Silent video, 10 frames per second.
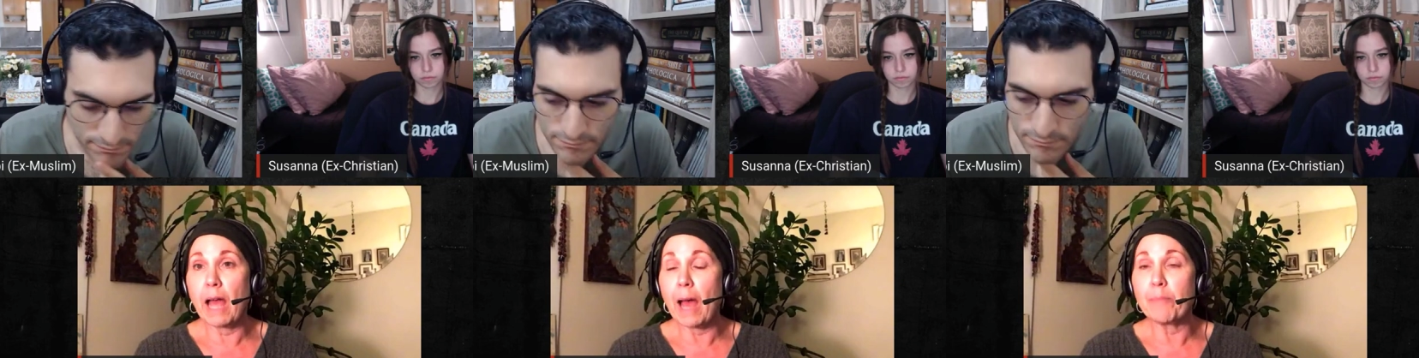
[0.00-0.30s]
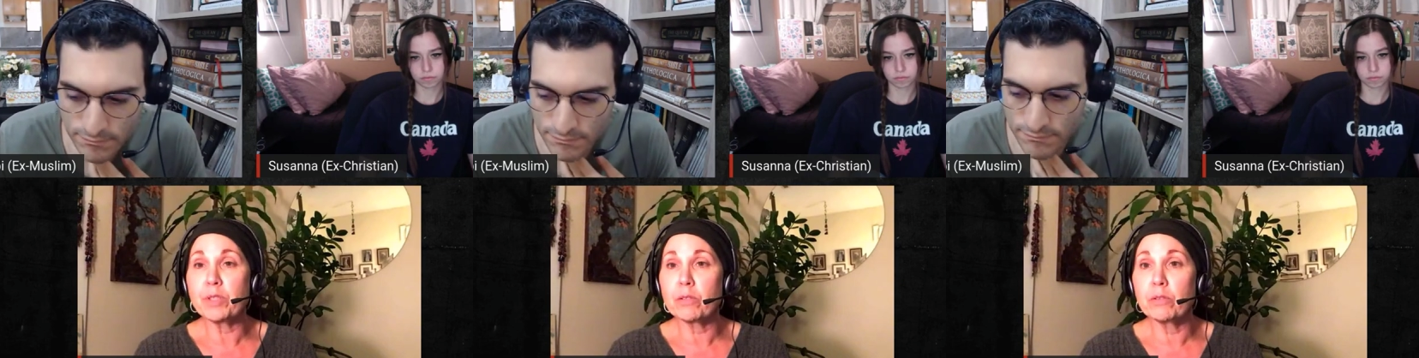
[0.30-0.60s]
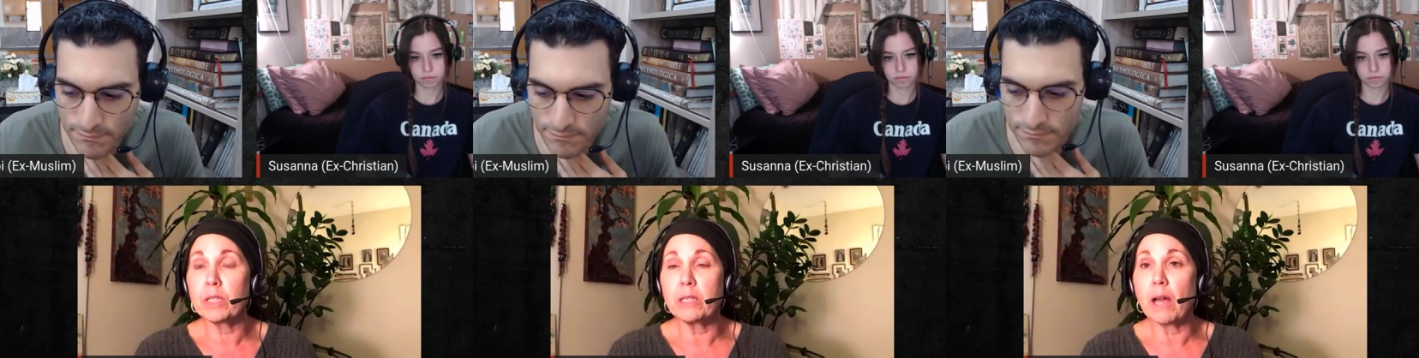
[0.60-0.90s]

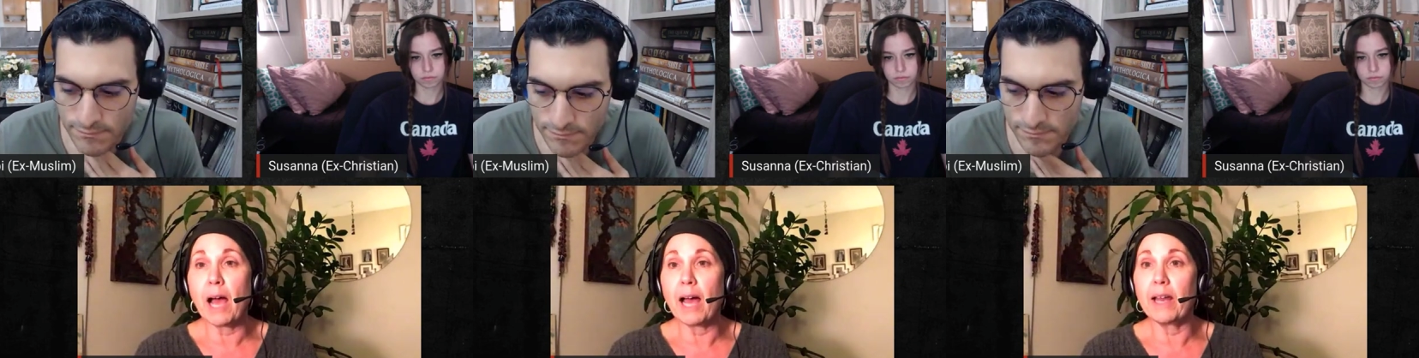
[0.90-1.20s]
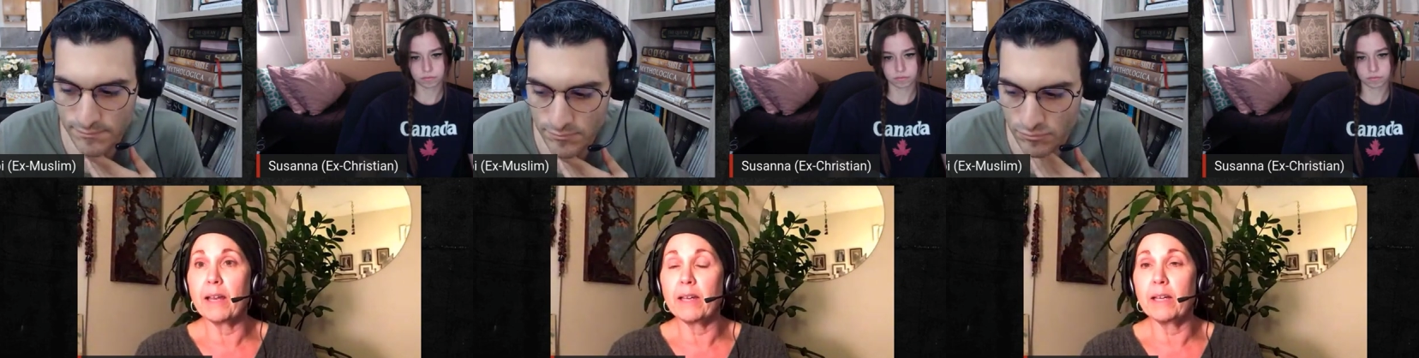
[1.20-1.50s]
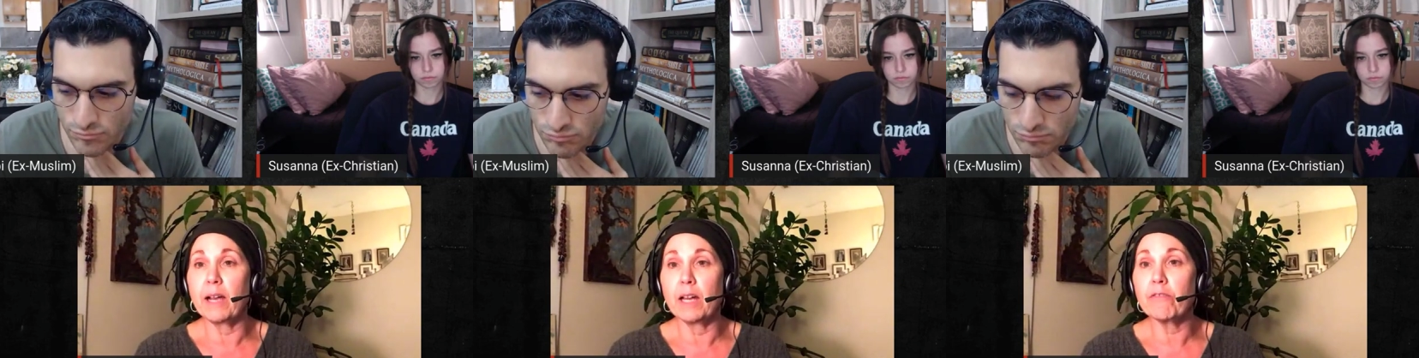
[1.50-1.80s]
Speaker 1: absolutely not
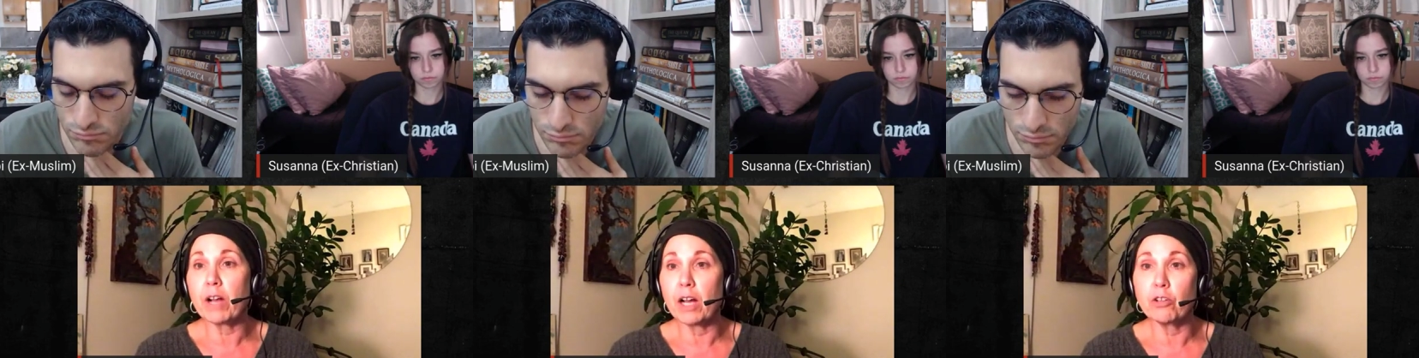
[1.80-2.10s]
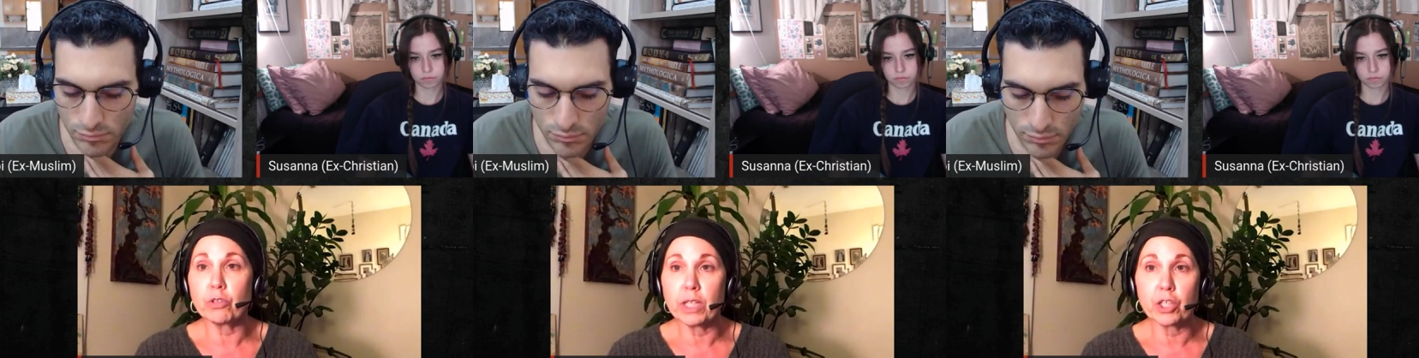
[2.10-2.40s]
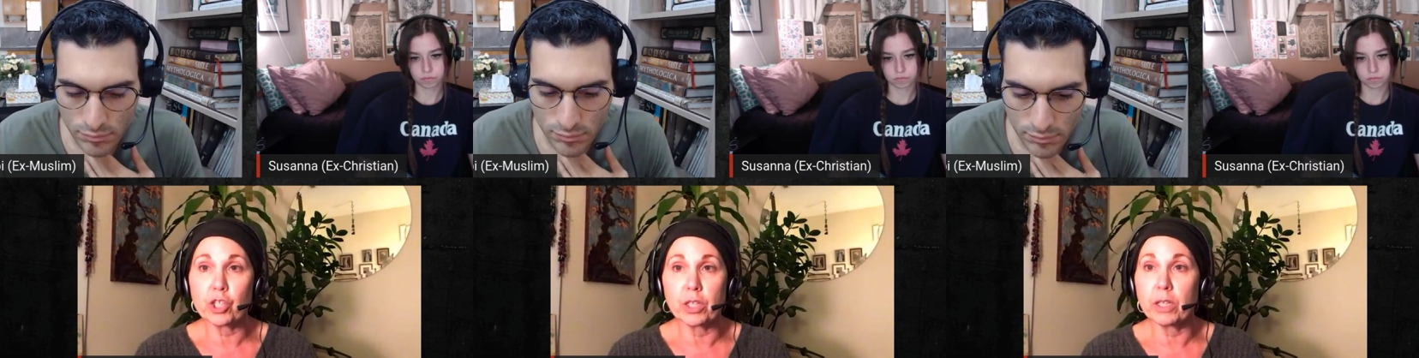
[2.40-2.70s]
any kind of
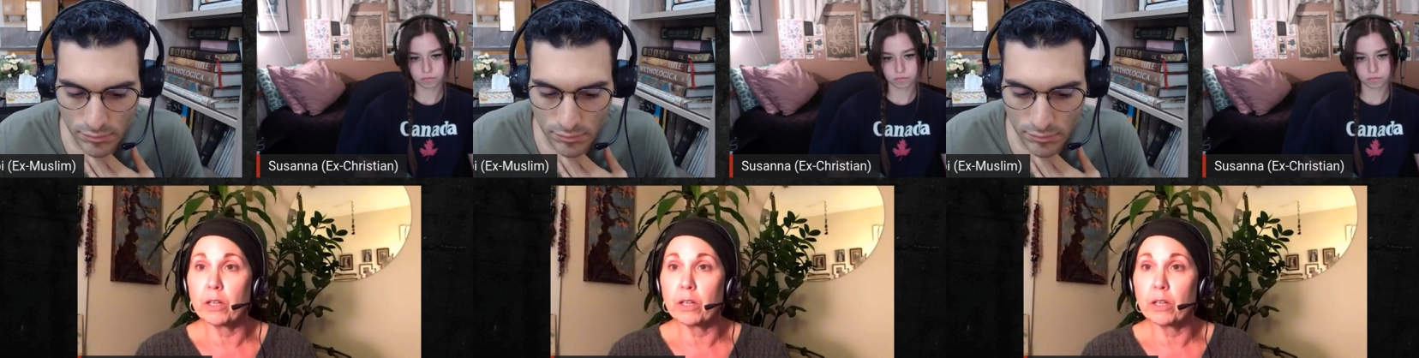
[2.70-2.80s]
contradiction